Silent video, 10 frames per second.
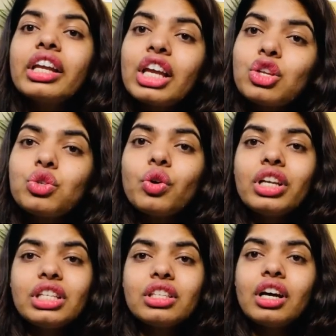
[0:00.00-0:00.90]
Castor
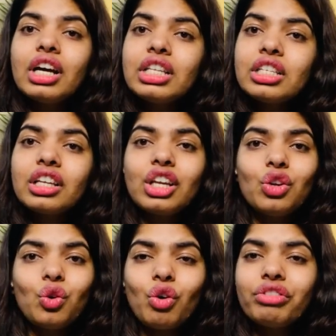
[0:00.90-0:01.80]
oil is the unsung
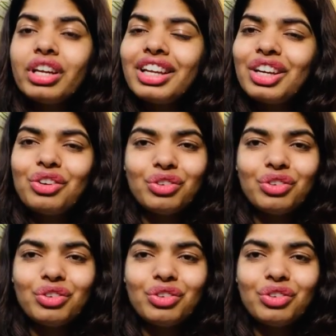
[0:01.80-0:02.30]
hero of the hair